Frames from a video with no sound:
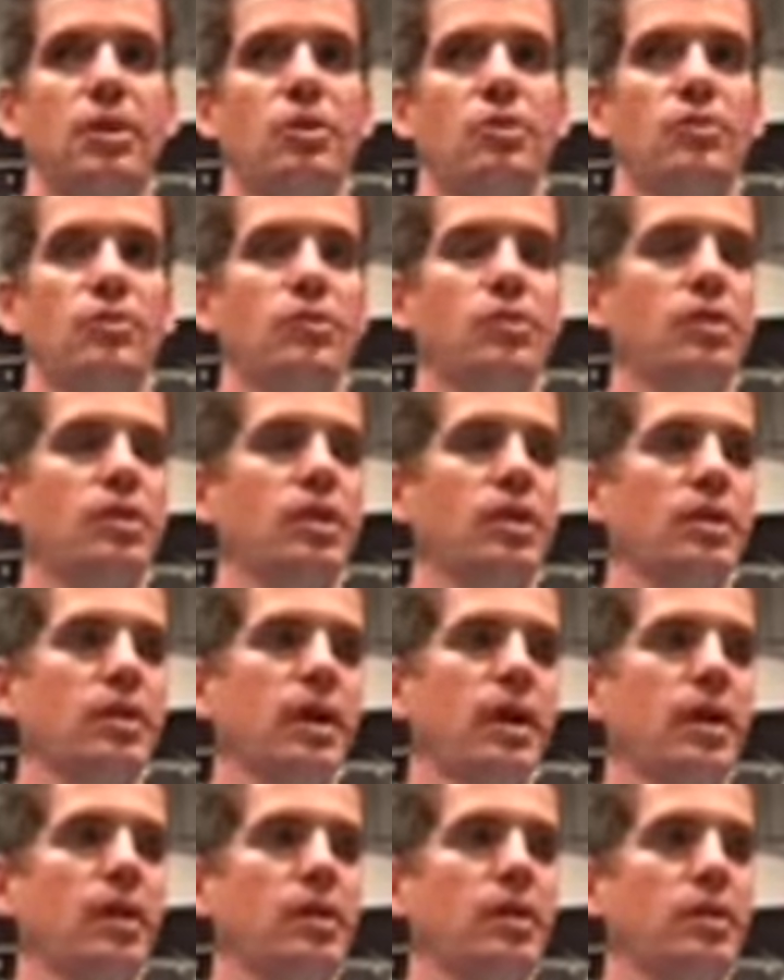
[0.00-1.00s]
So you look at
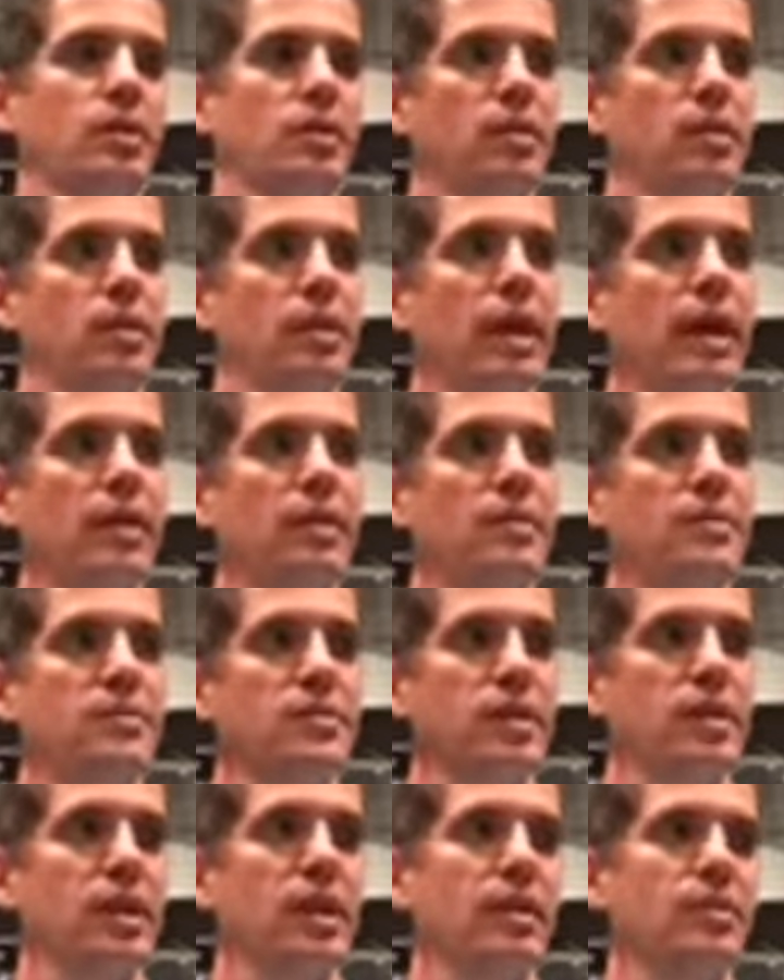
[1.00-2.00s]
that, that is the
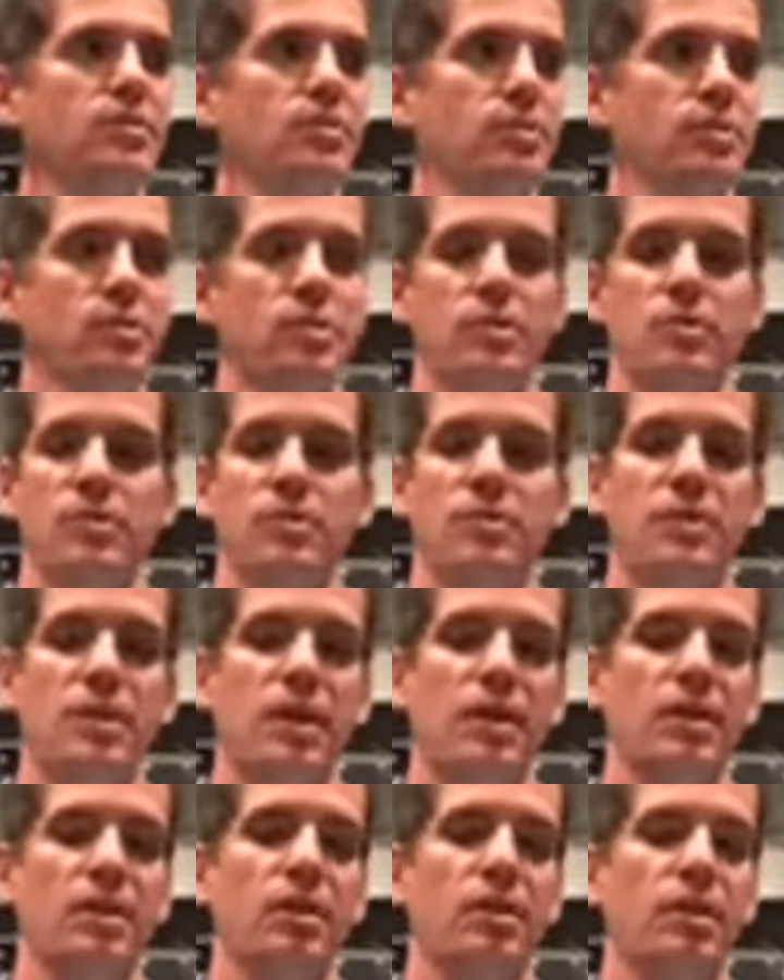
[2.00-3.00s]
cancer in our
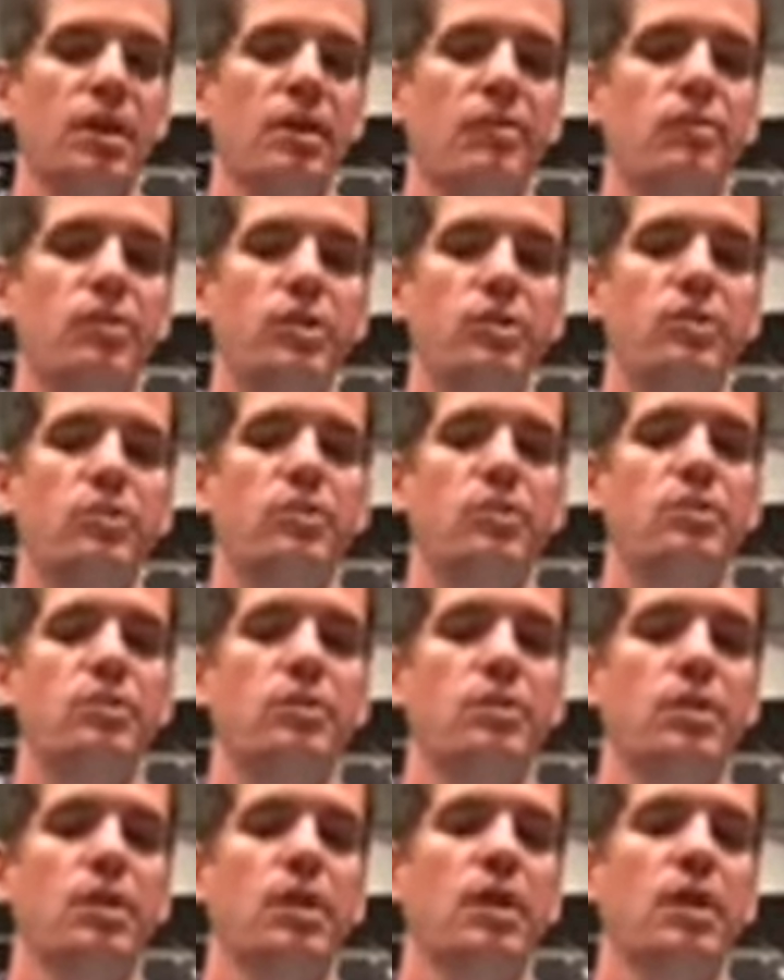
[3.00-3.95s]
society on every corner,